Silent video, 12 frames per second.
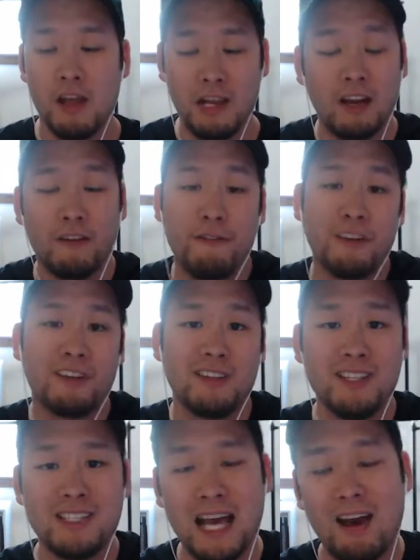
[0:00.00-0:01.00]
Now to figure
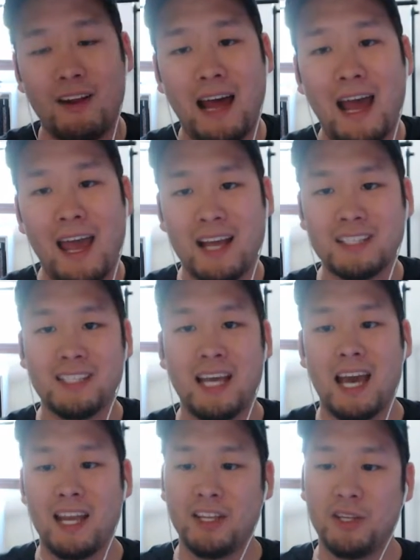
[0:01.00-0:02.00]
this out, I actually
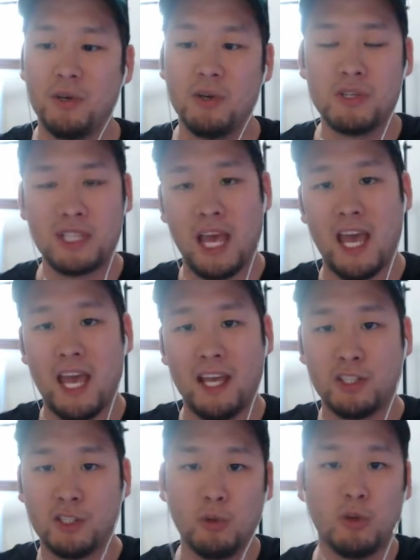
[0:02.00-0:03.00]
had to use a
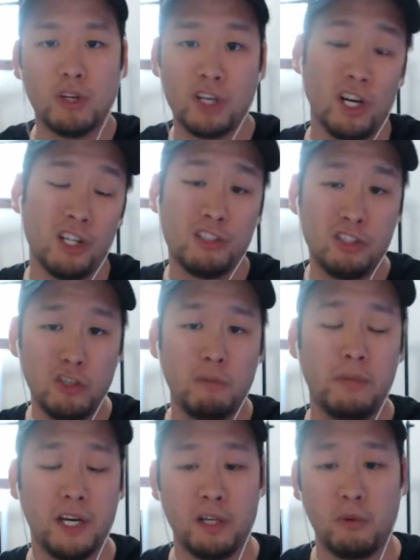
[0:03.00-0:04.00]
tool called
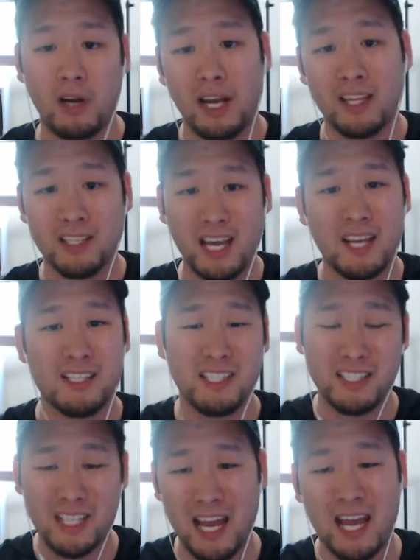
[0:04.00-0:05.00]
TubeBuddy where I can kind of
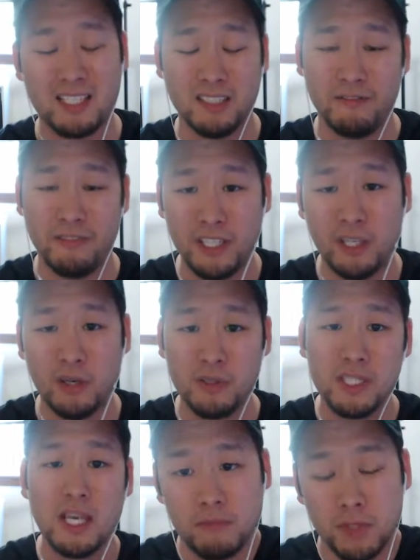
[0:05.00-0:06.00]
see tags of videos.